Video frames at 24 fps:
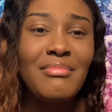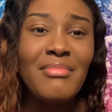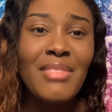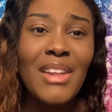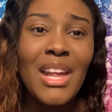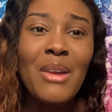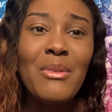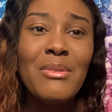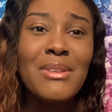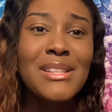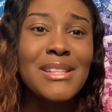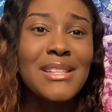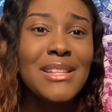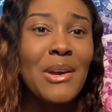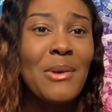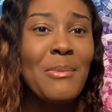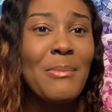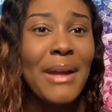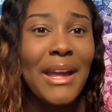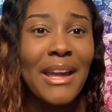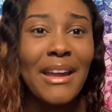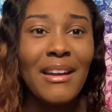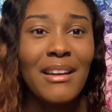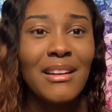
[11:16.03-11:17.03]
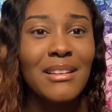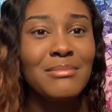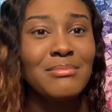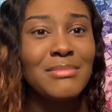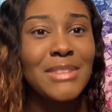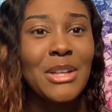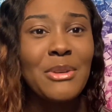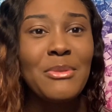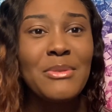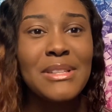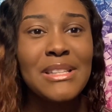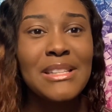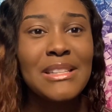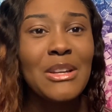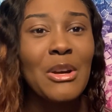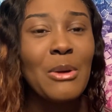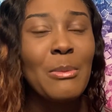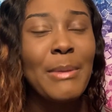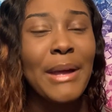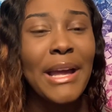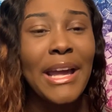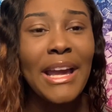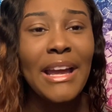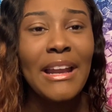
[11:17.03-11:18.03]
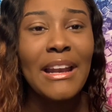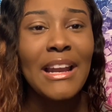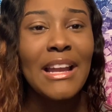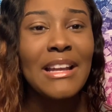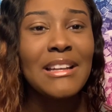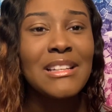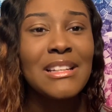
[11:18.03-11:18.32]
it was so bad. It was so bad. And